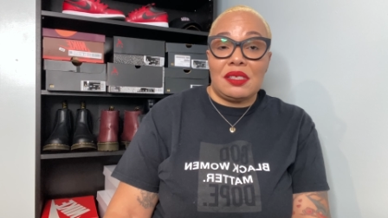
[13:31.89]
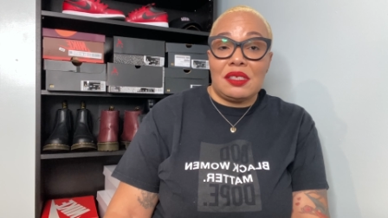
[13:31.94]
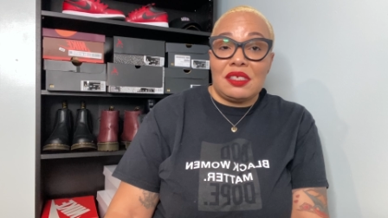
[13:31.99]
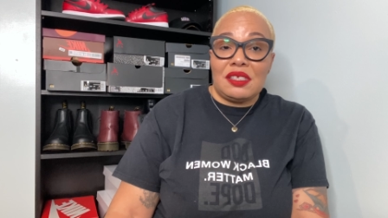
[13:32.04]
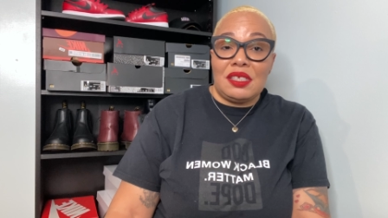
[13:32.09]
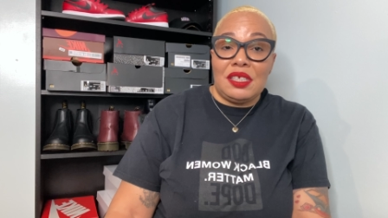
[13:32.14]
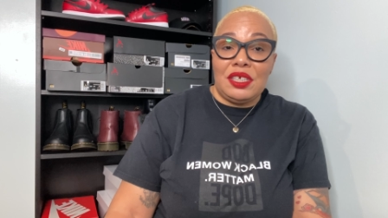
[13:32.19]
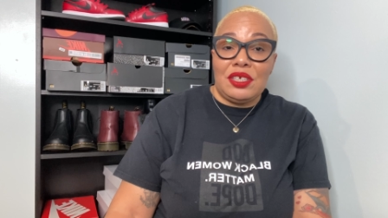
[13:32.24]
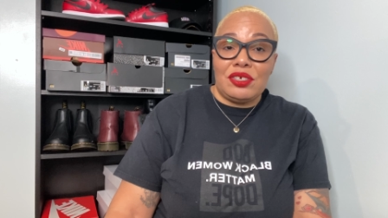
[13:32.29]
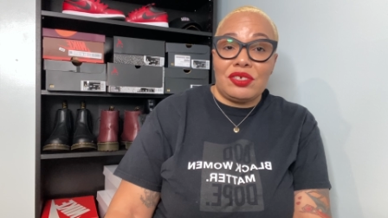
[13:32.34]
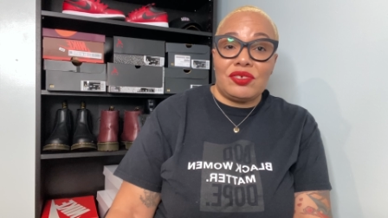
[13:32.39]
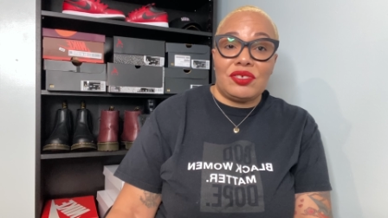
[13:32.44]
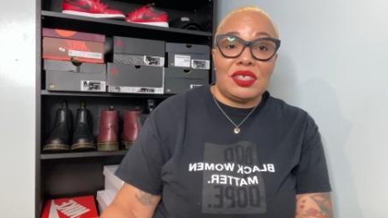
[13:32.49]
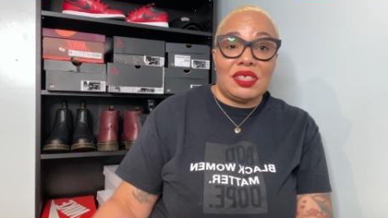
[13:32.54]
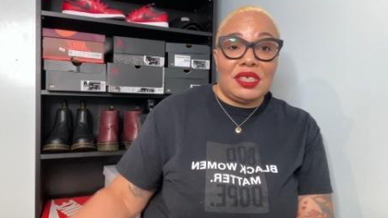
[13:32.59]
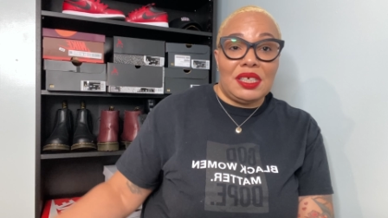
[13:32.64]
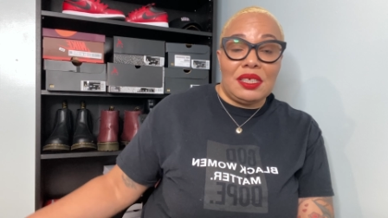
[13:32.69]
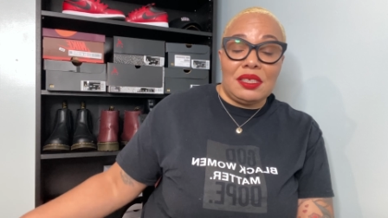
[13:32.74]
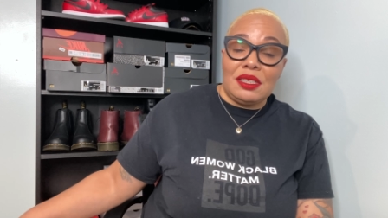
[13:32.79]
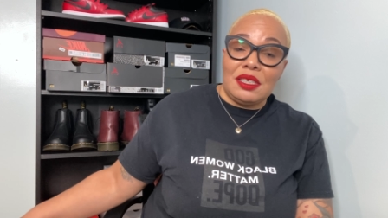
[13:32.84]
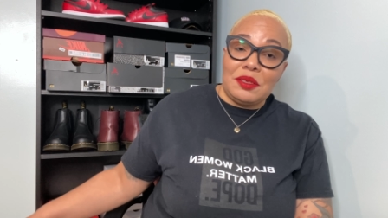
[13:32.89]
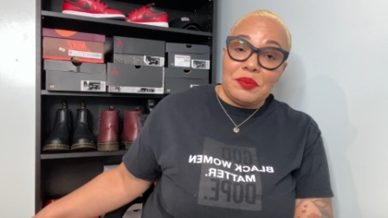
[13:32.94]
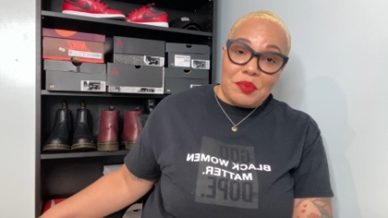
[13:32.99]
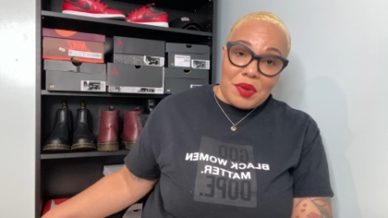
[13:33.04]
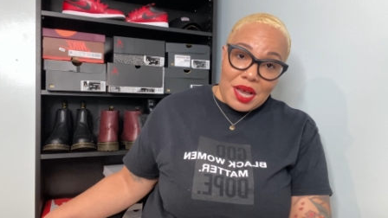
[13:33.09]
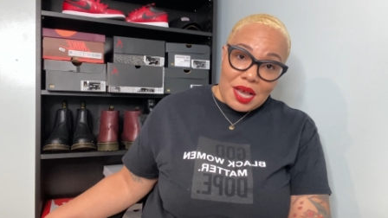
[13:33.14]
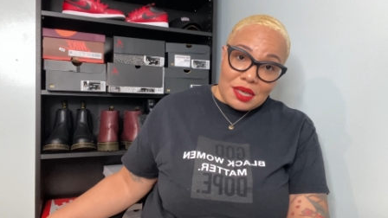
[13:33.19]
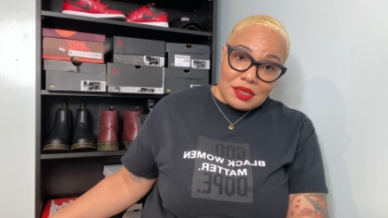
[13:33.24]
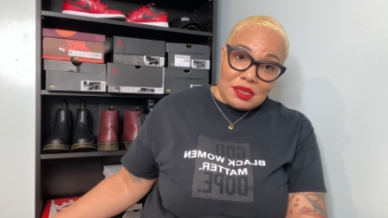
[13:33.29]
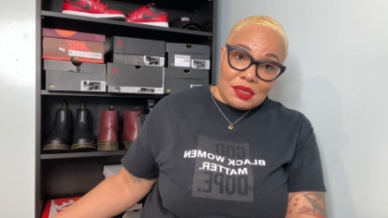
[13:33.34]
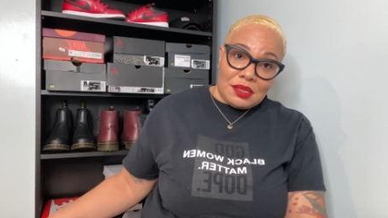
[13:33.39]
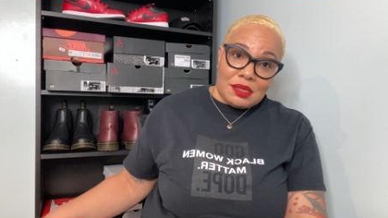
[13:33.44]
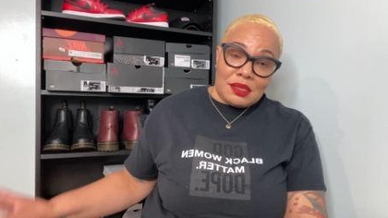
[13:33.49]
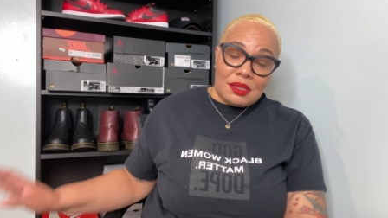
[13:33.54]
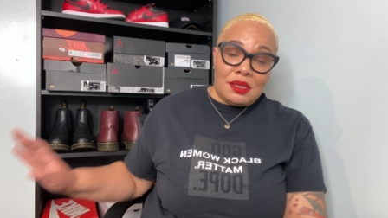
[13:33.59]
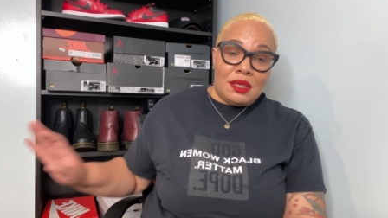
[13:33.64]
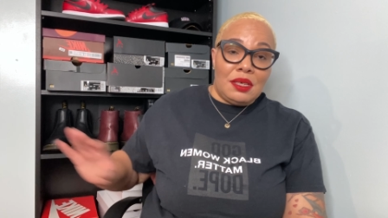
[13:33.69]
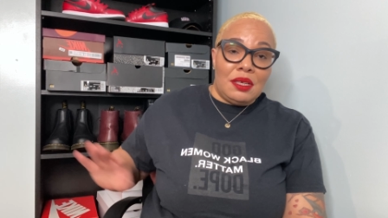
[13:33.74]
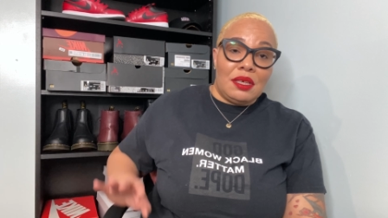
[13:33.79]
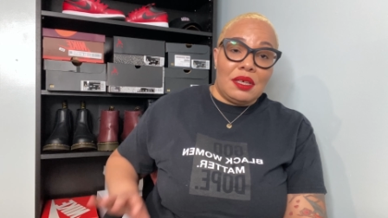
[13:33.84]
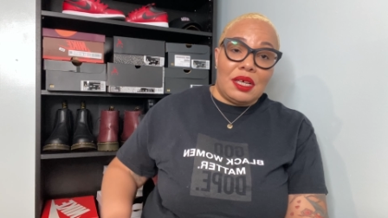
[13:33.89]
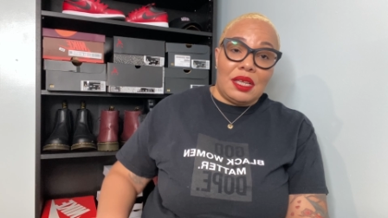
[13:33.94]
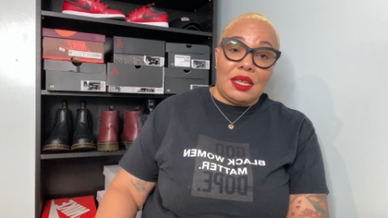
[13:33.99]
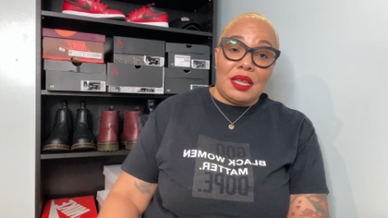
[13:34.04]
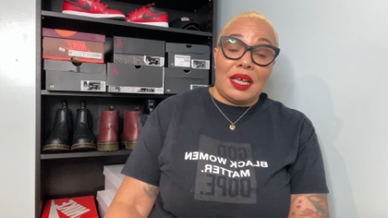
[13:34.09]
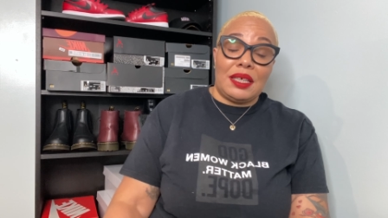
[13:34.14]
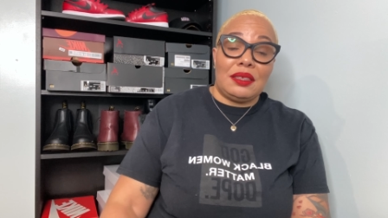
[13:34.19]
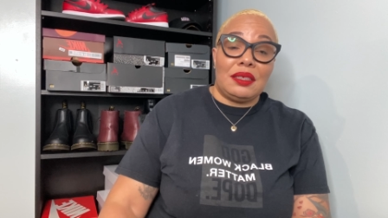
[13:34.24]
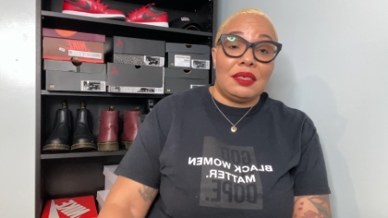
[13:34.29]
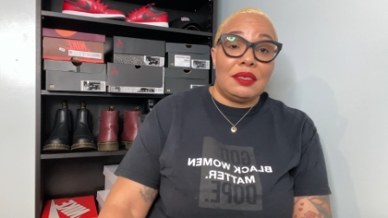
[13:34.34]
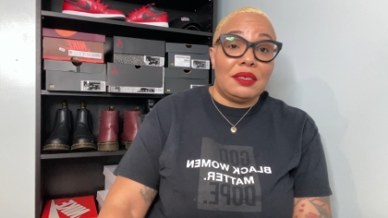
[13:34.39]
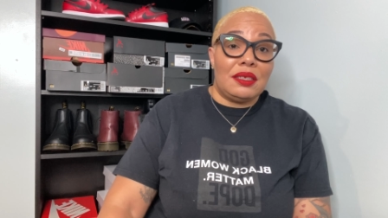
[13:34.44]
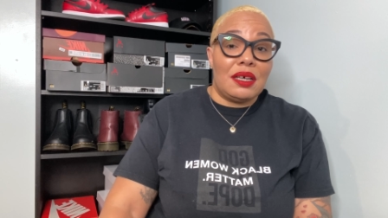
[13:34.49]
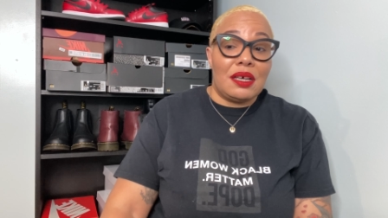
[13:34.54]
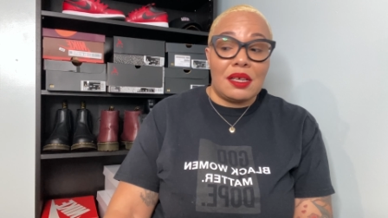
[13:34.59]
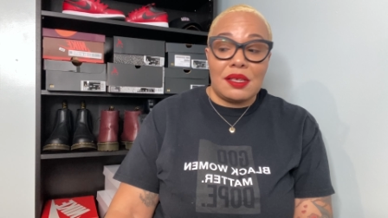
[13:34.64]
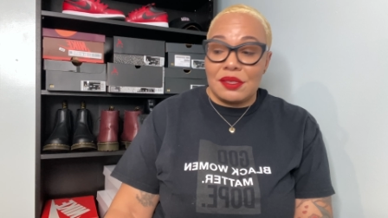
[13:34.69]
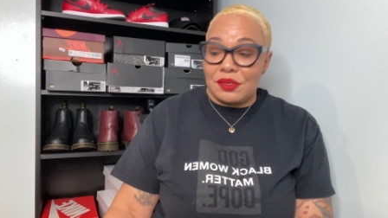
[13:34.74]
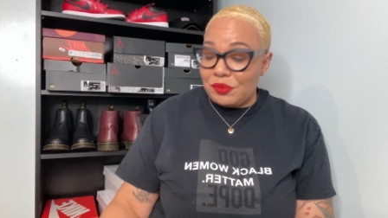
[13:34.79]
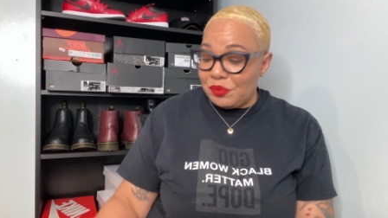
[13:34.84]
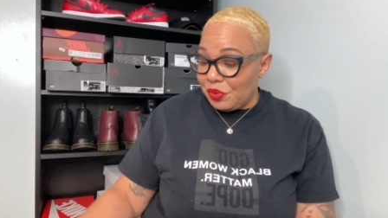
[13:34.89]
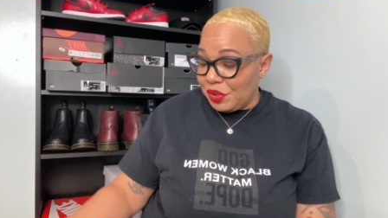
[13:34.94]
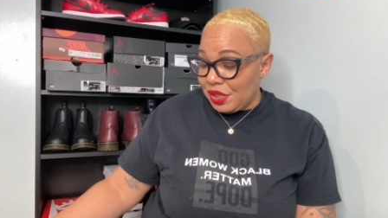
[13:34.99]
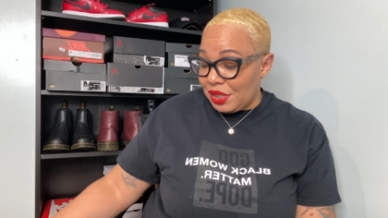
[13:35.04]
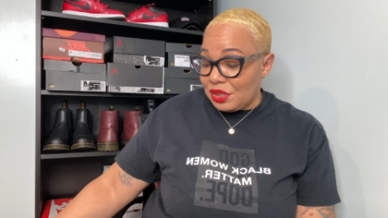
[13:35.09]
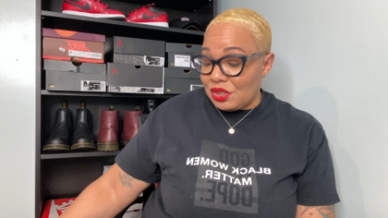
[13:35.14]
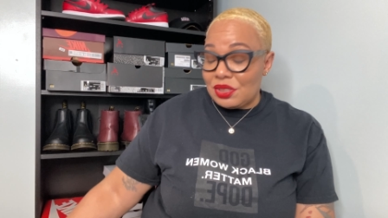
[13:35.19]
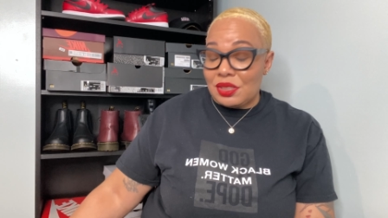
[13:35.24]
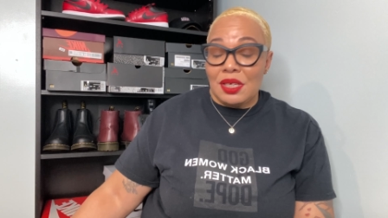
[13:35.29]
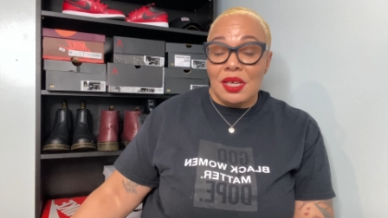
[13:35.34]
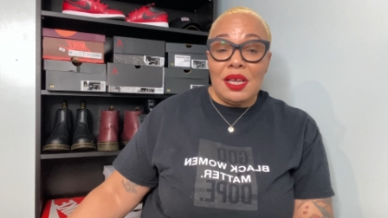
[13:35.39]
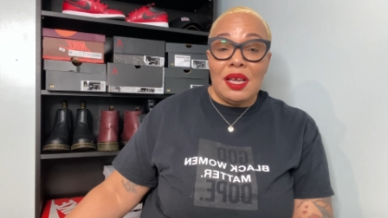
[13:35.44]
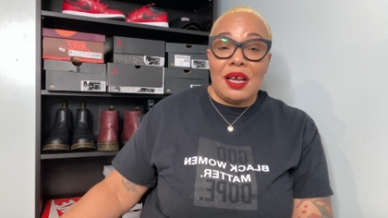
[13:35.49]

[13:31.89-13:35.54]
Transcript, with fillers: sneakers sitting in boxes collecting dust which